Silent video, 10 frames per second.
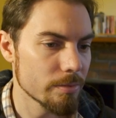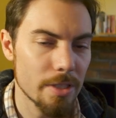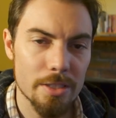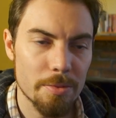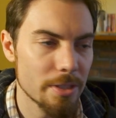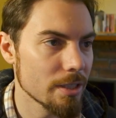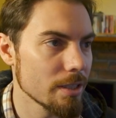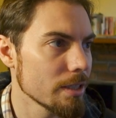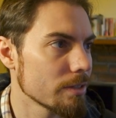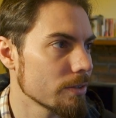that's
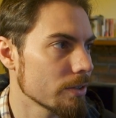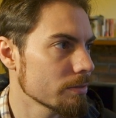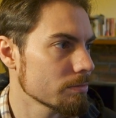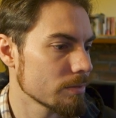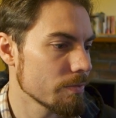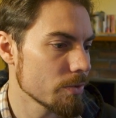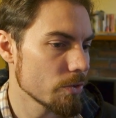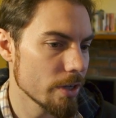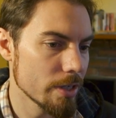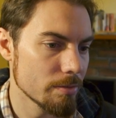basically it.
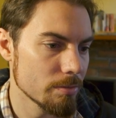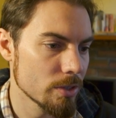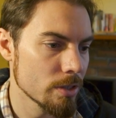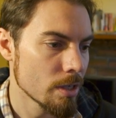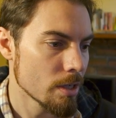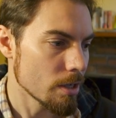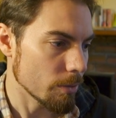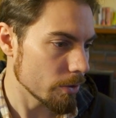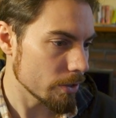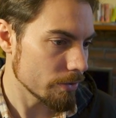Inventory items,
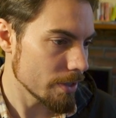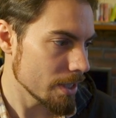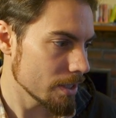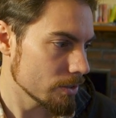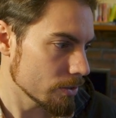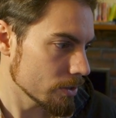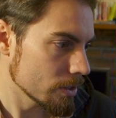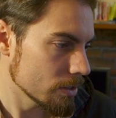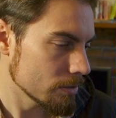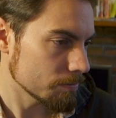walking around,
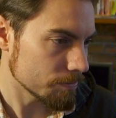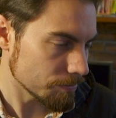talking,